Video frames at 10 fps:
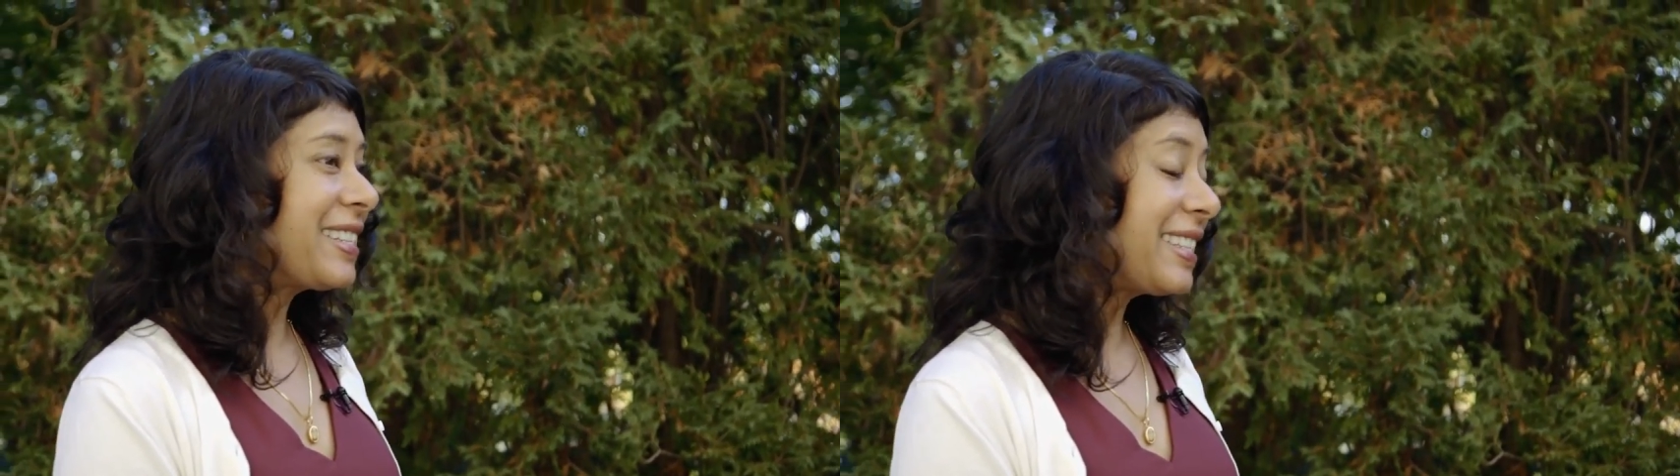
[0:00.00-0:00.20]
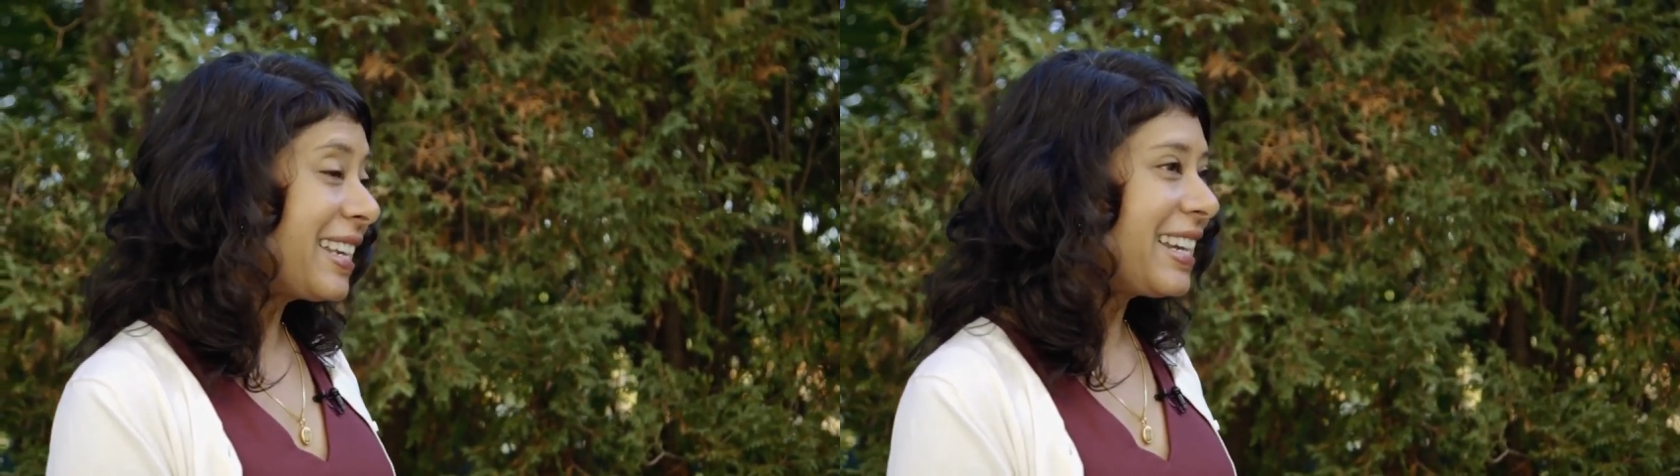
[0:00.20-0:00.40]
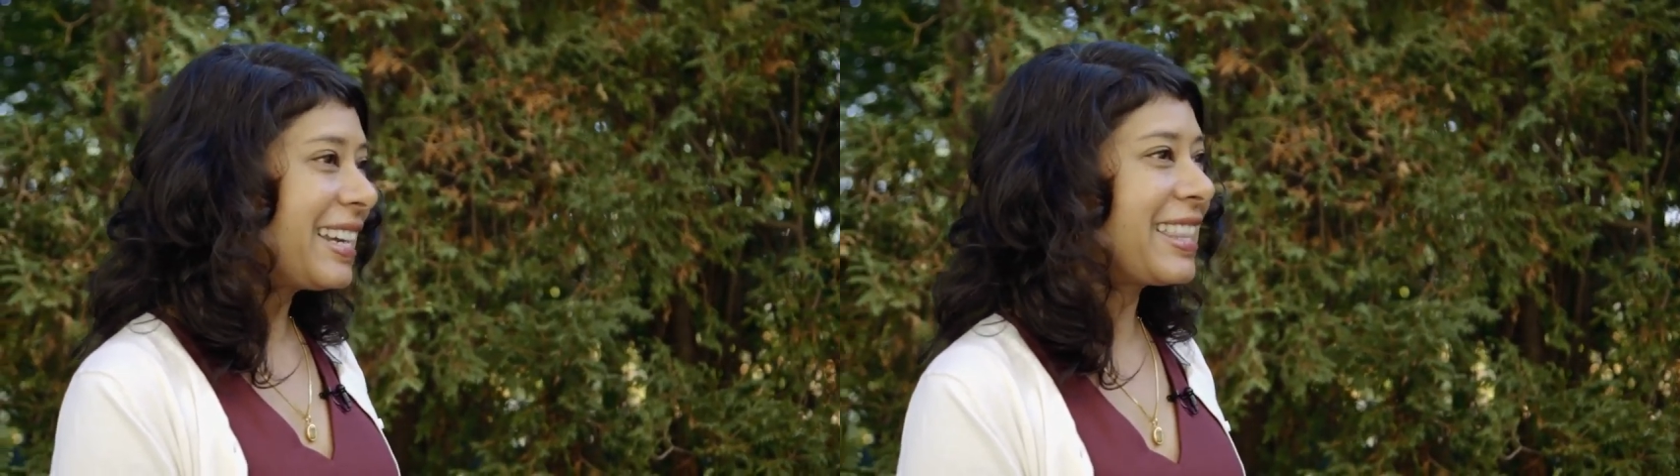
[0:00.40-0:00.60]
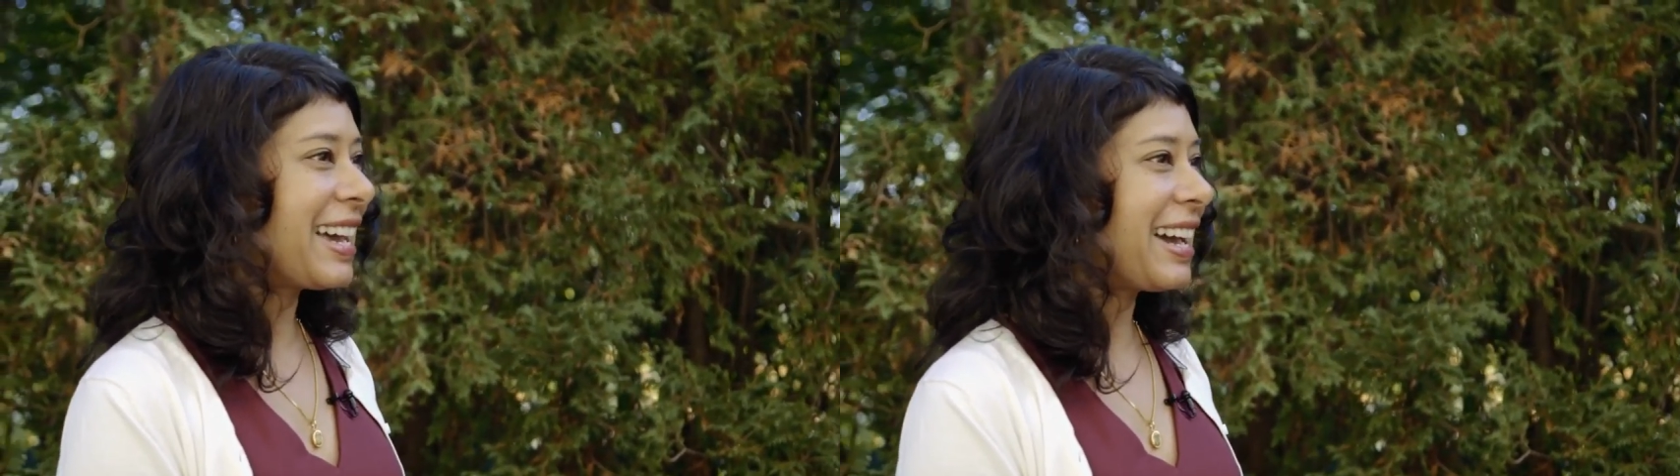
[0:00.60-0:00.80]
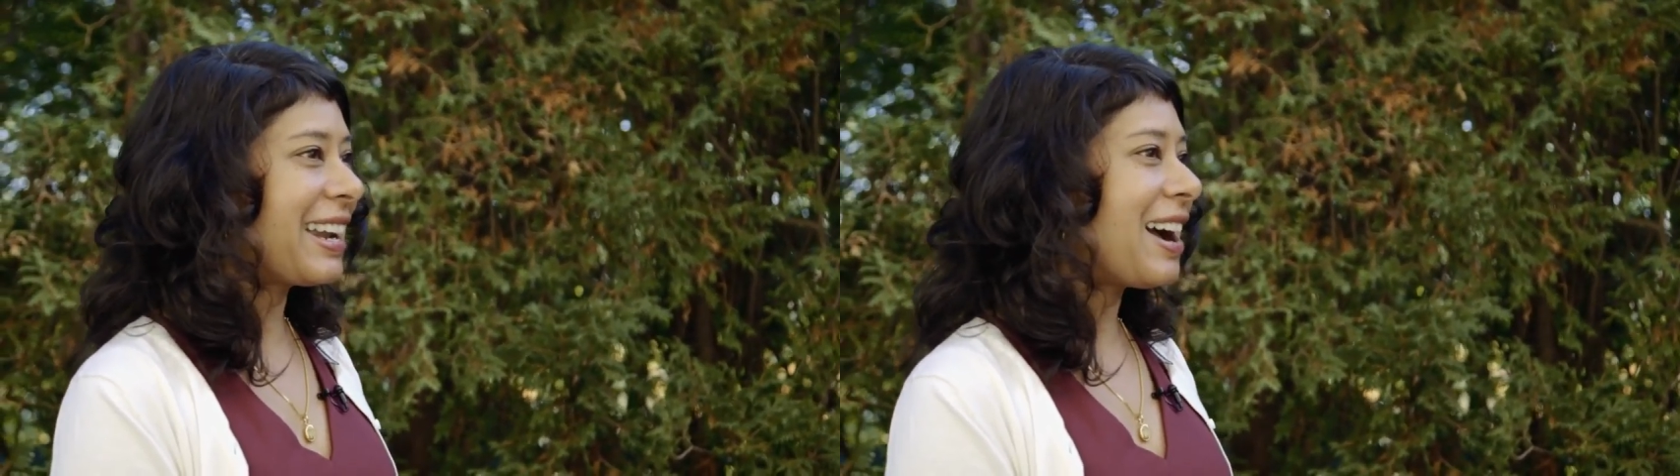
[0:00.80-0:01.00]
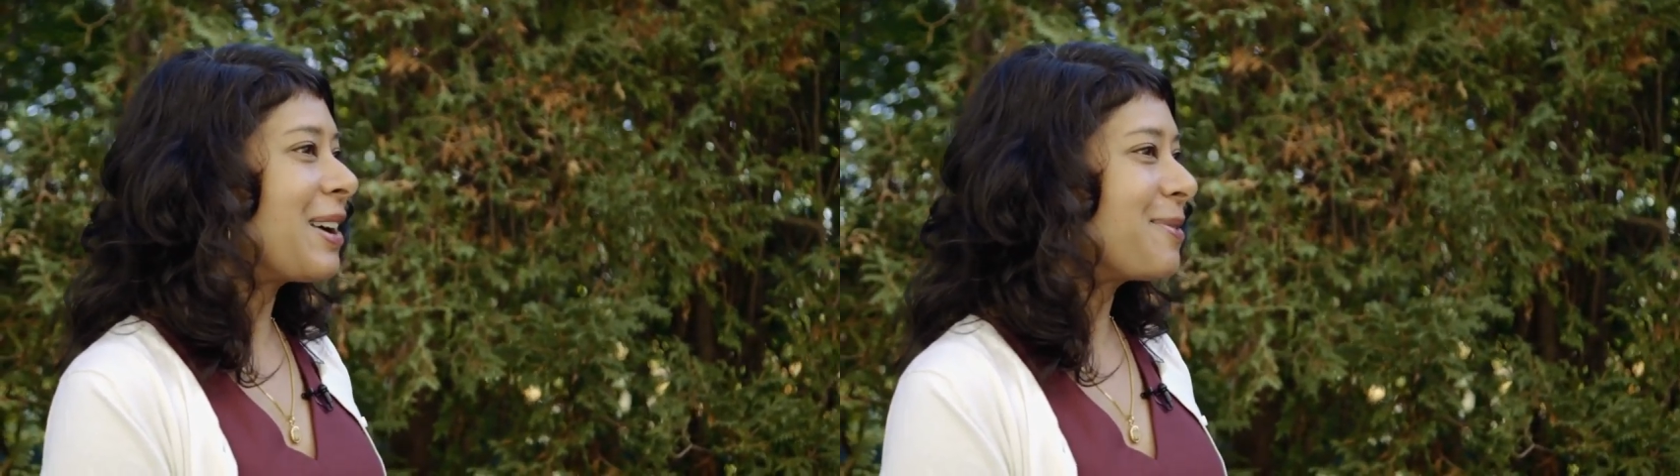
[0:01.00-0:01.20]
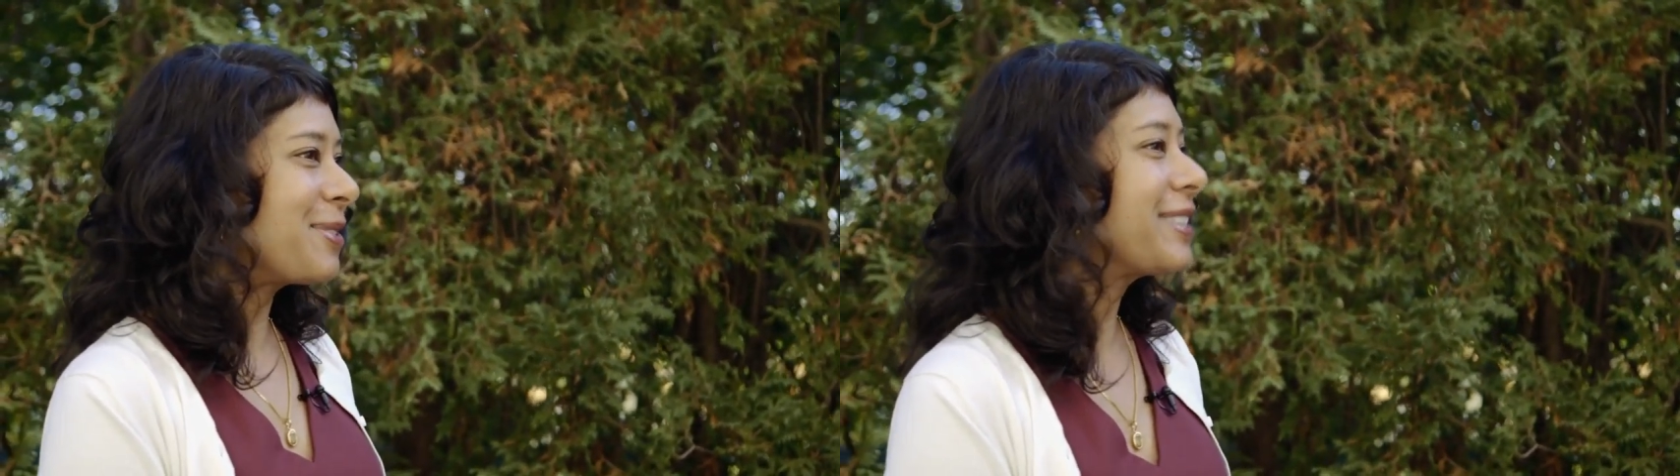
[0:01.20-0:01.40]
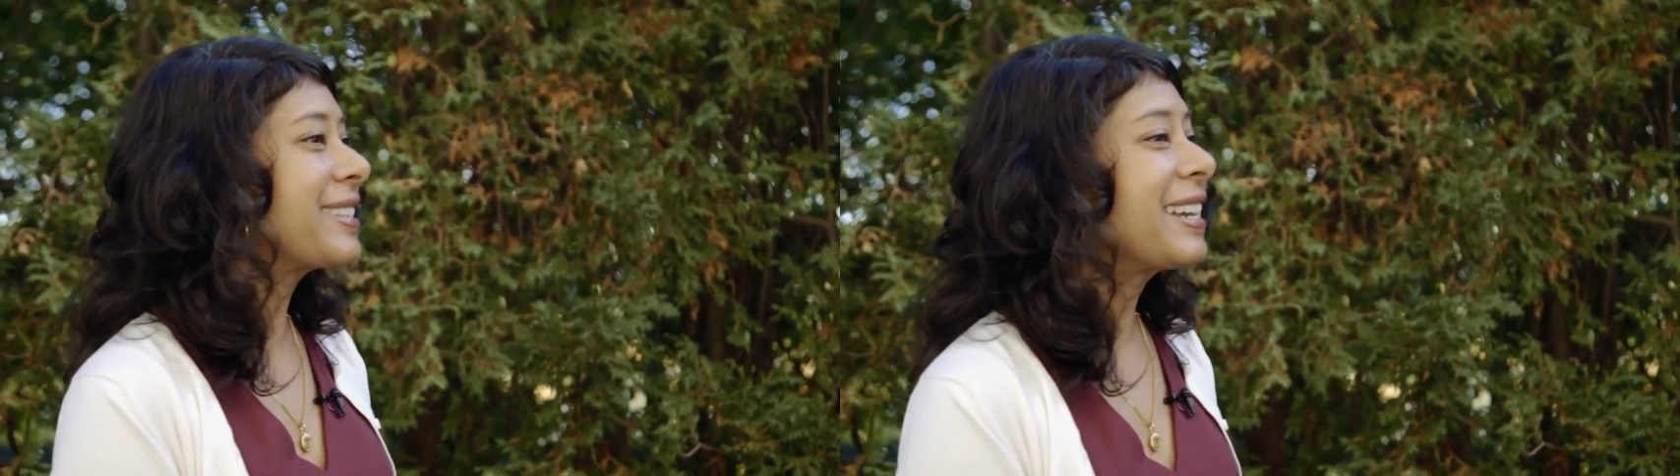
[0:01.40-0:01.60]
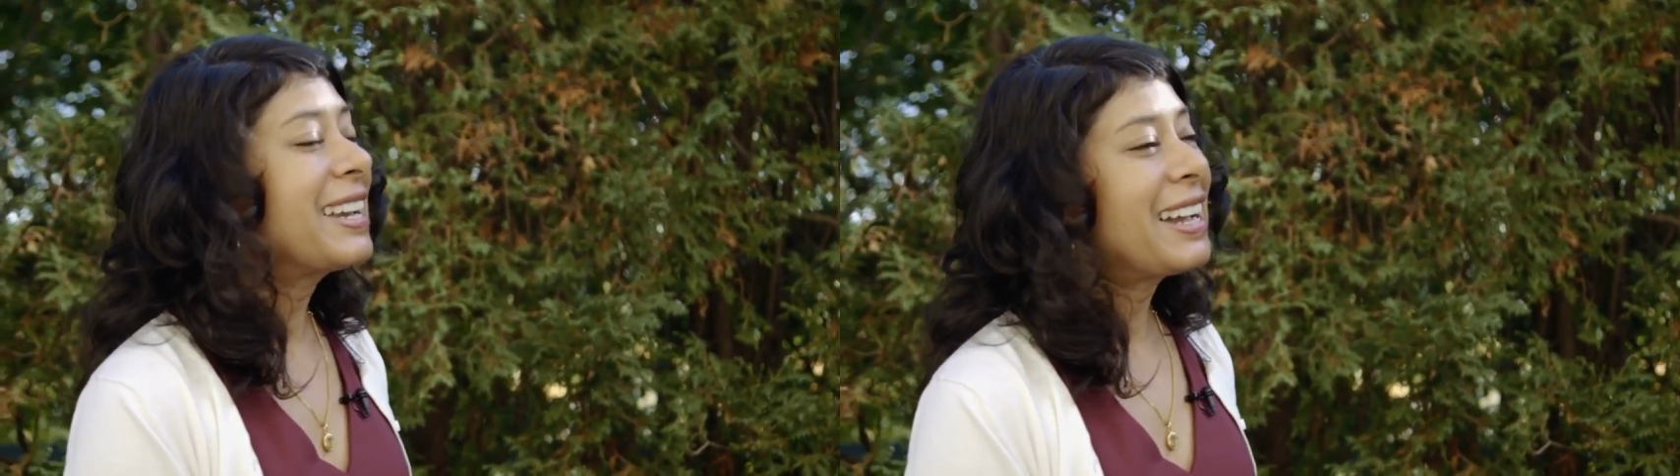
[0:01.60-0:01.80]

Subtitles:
see that I was